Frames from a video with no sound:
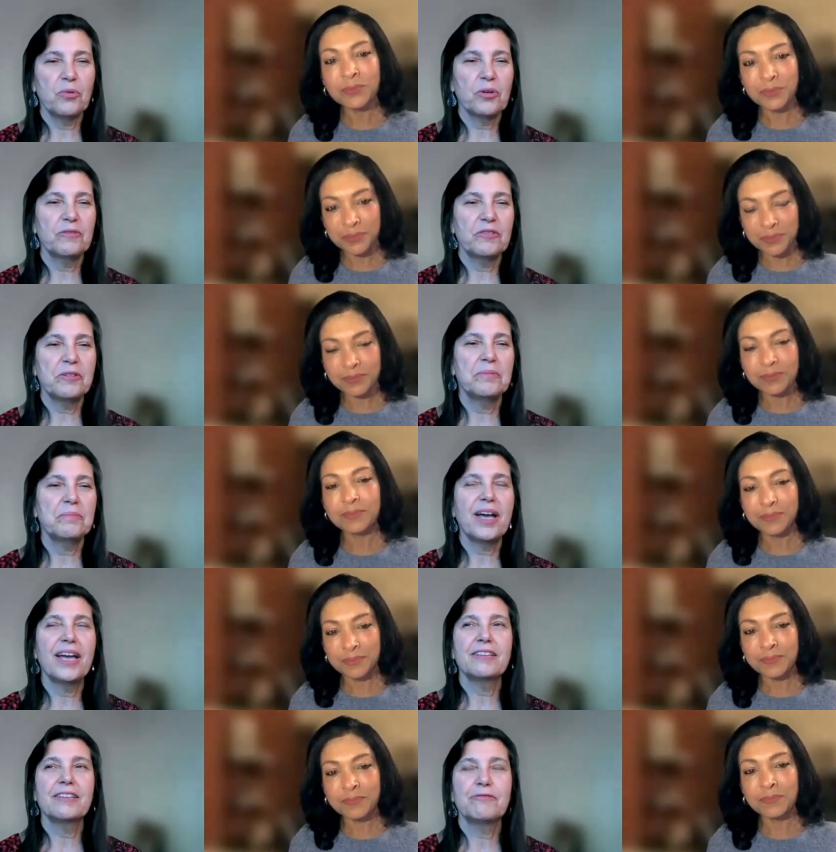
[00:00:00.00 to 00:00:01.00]
Speaker 1: more of a
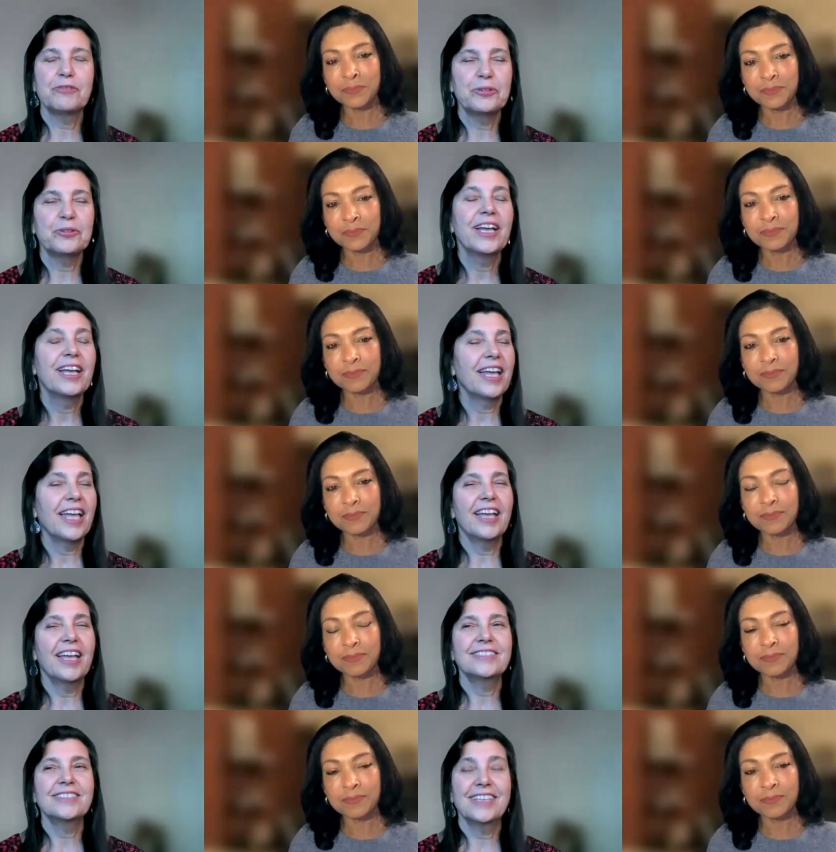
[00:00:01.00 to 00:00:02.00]
mindful
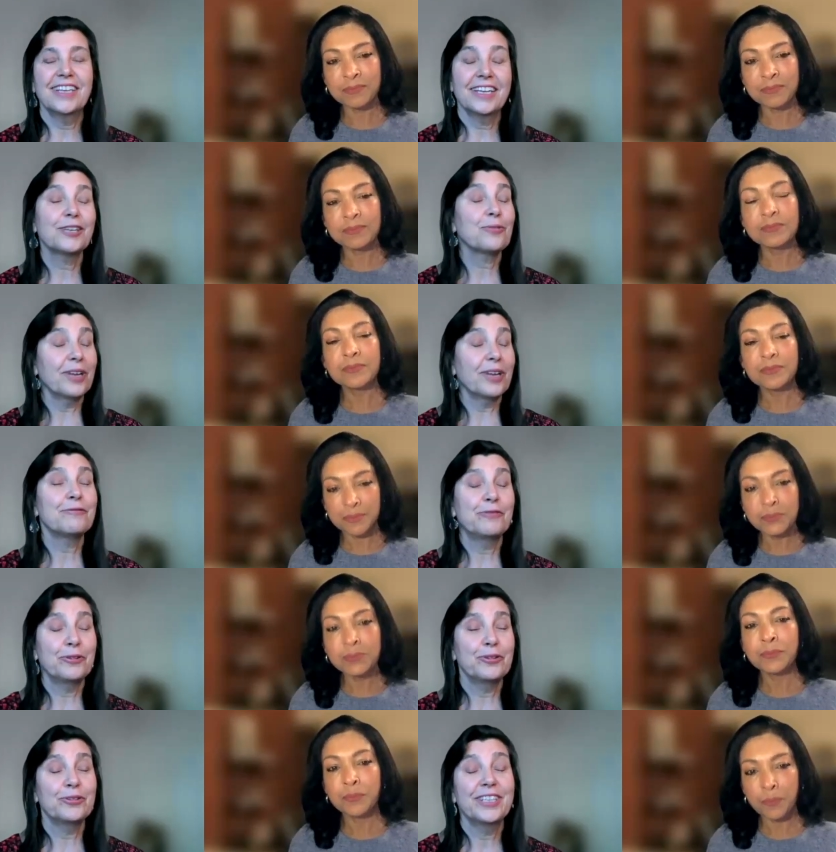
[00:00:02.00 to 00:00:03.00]
and uh,
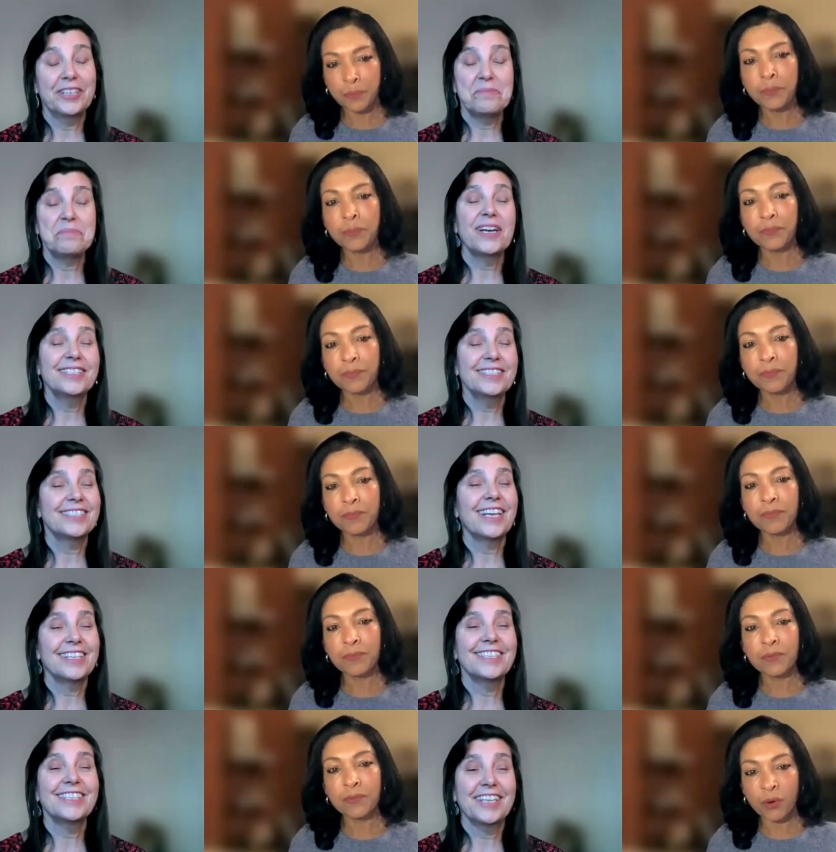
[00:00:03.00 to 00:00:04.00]
grateful
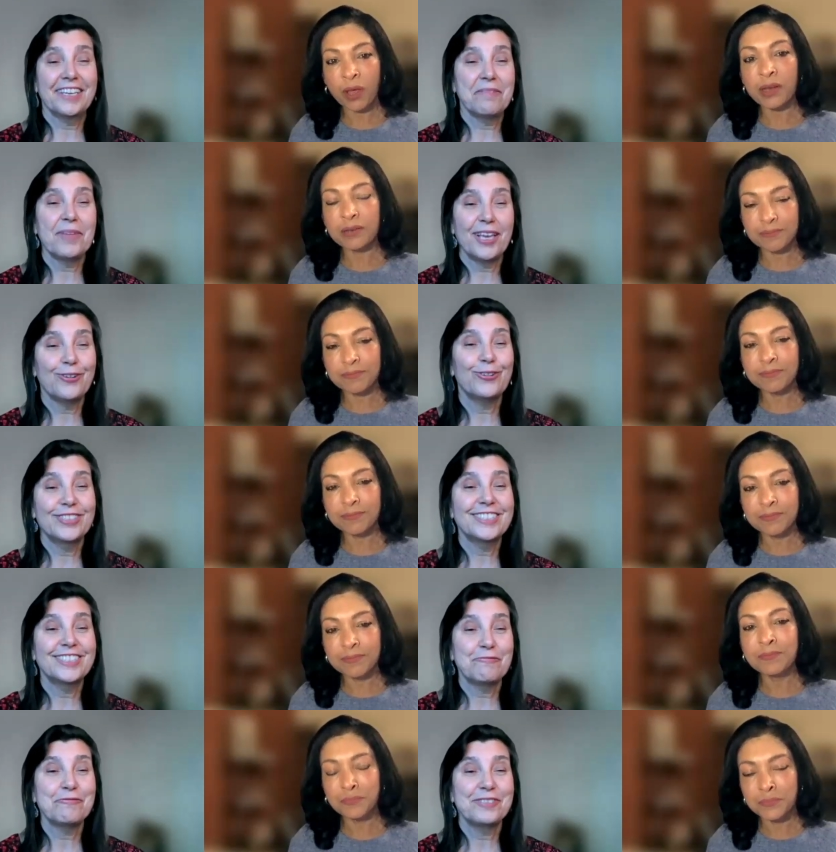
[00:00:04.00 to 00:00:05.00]
mindset and it can make all
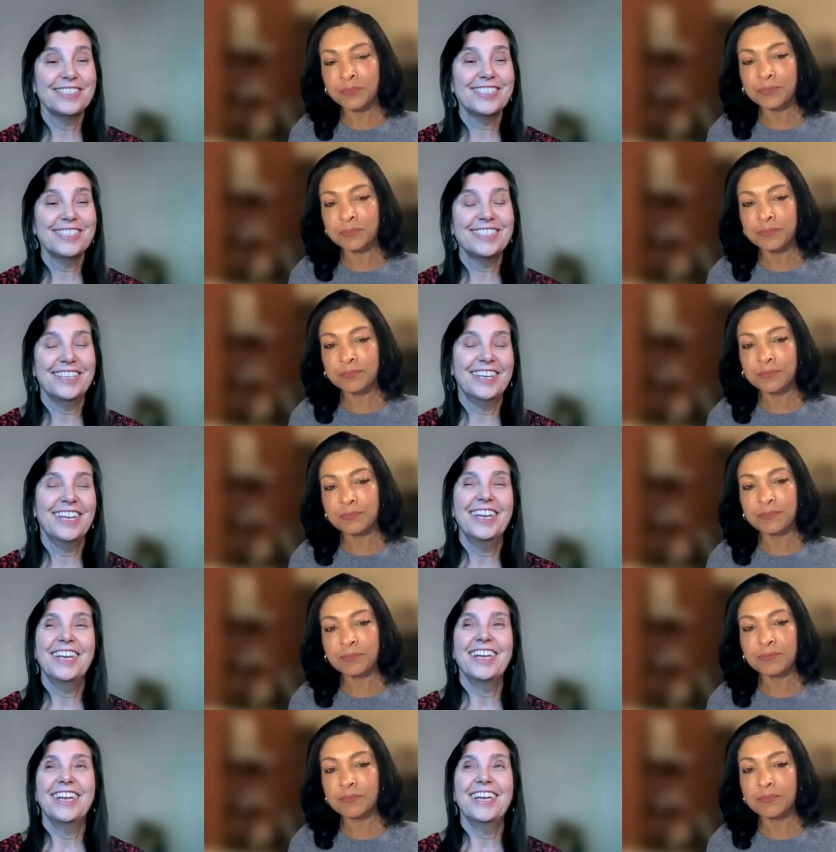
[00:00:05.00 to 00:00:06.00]
the difference
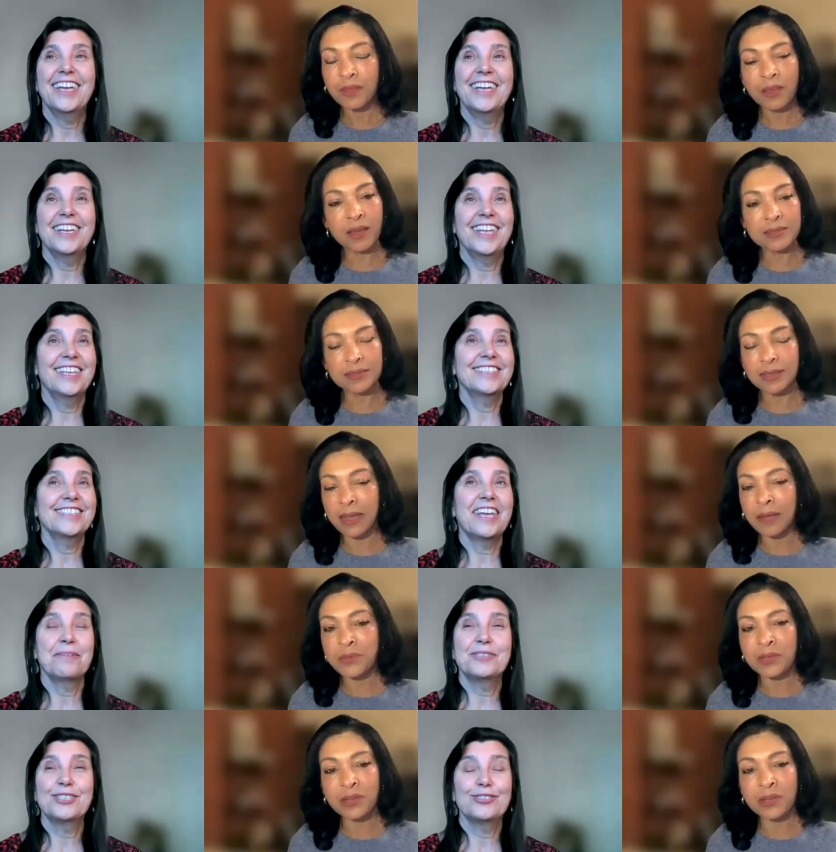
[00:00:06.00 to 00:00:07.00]
Speaker 2: yes
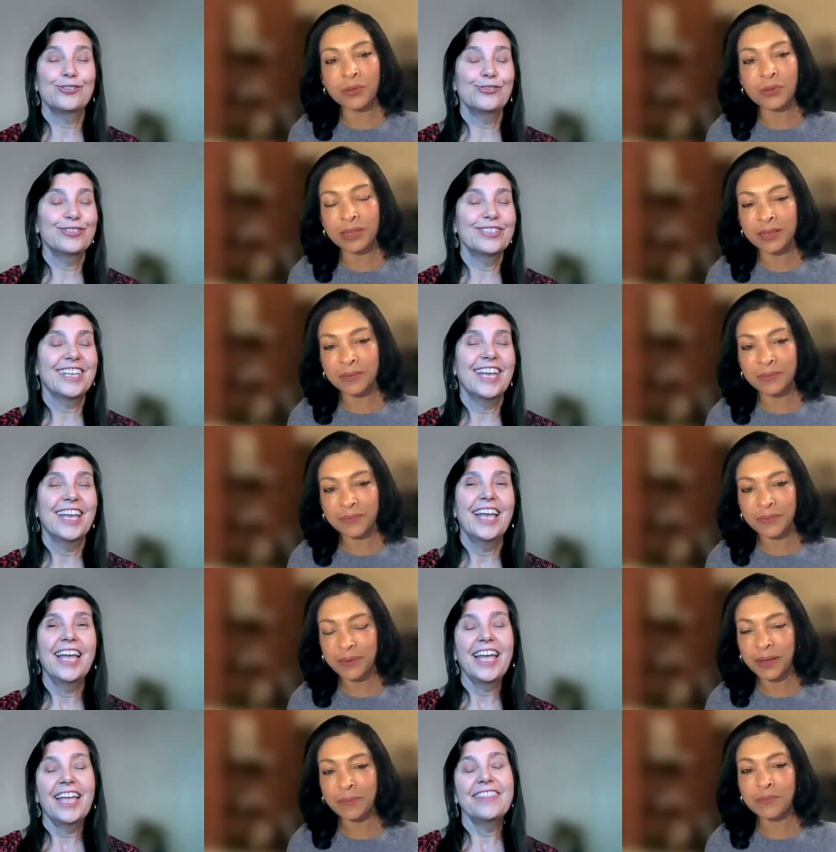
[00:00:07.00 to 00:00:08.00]
absolutely. absolutely
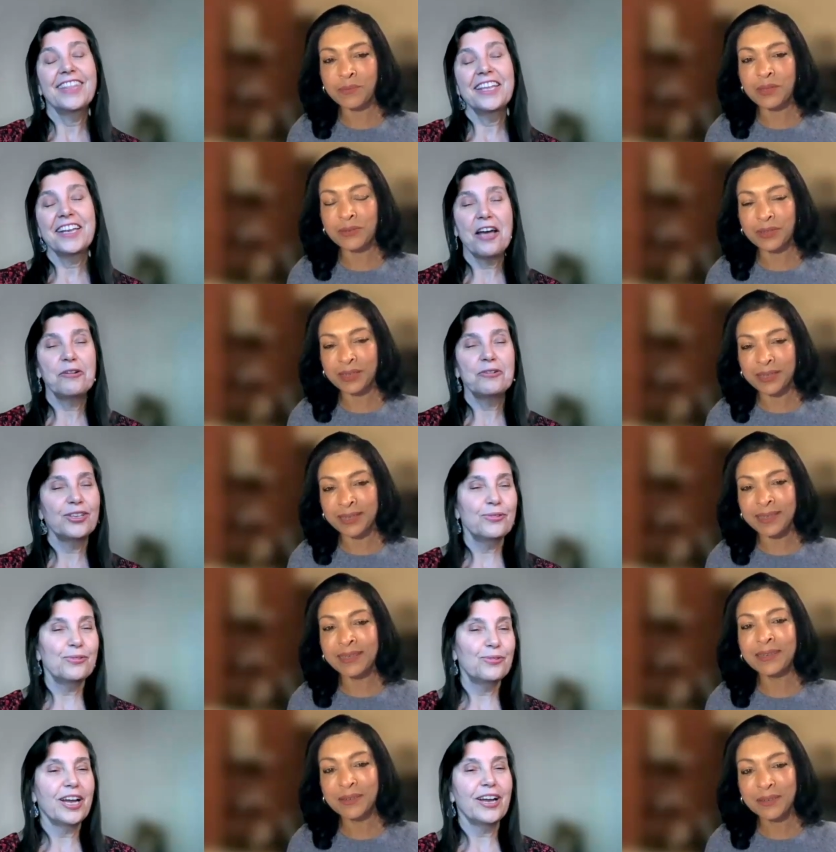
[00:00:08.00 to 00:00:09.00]
absolutely and then how do
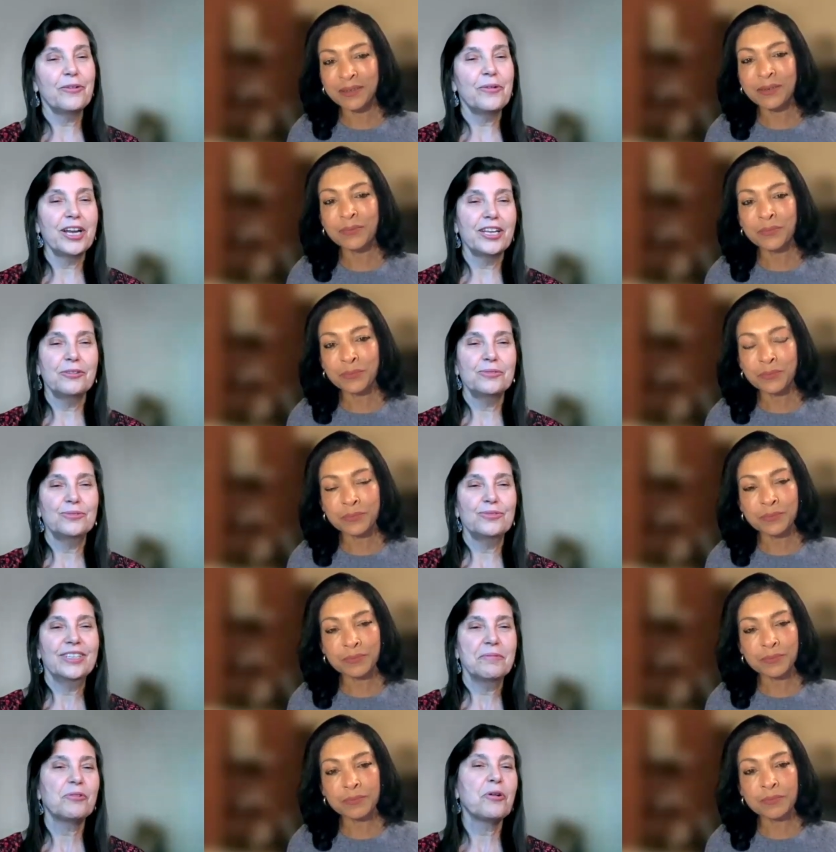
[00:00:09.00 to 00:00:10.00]
Speaker 1: you how are you
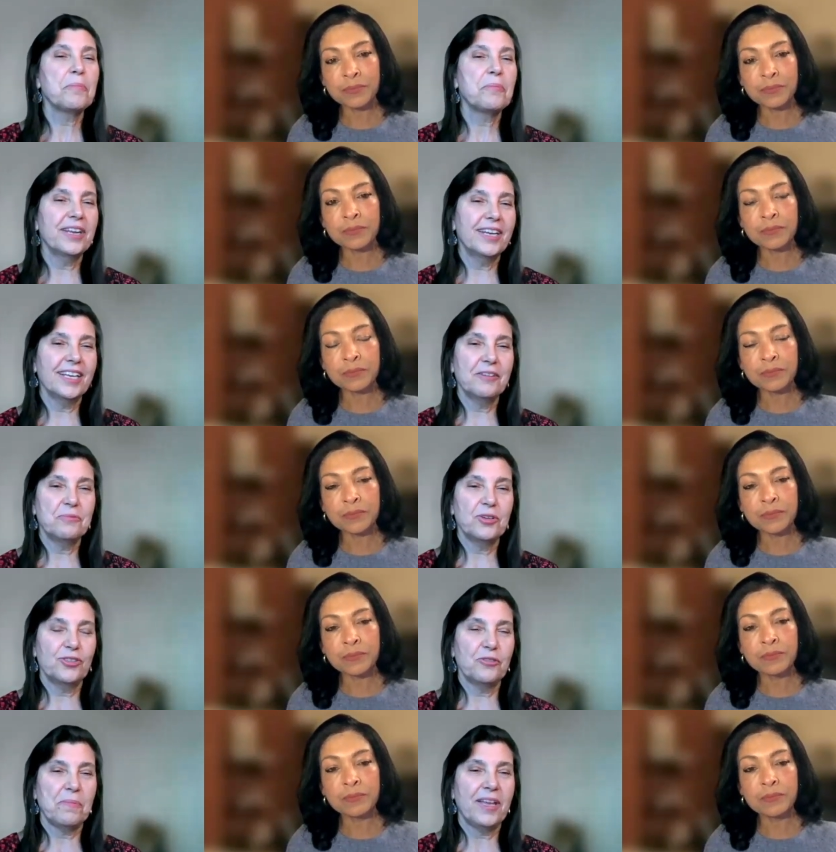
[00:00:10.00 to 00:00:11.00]
incorporating
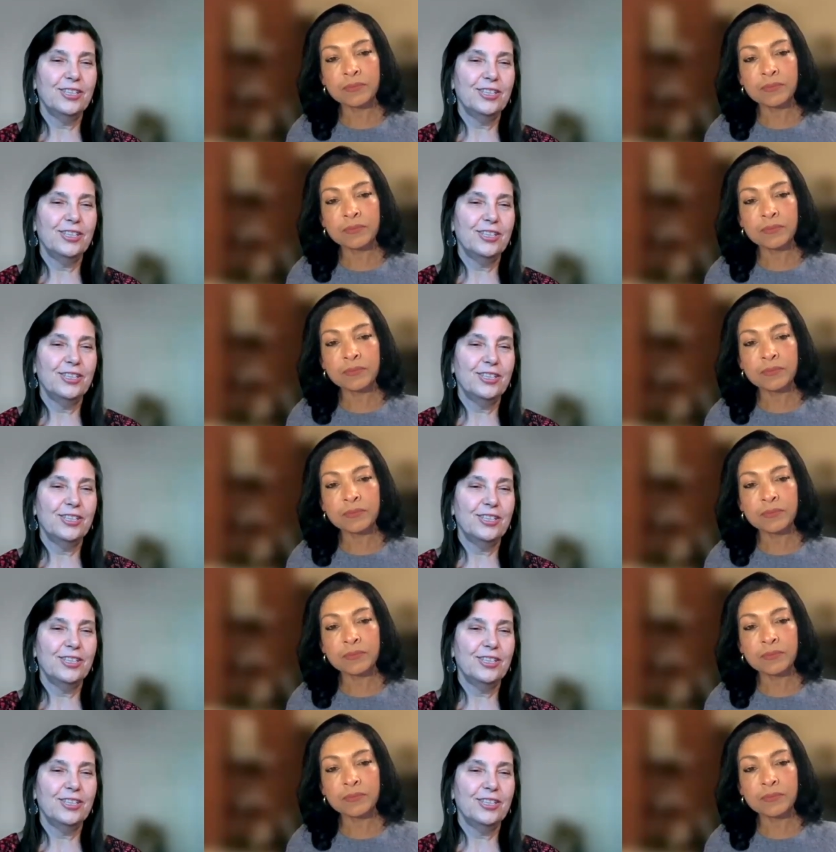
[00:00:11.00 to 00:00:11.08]
it with your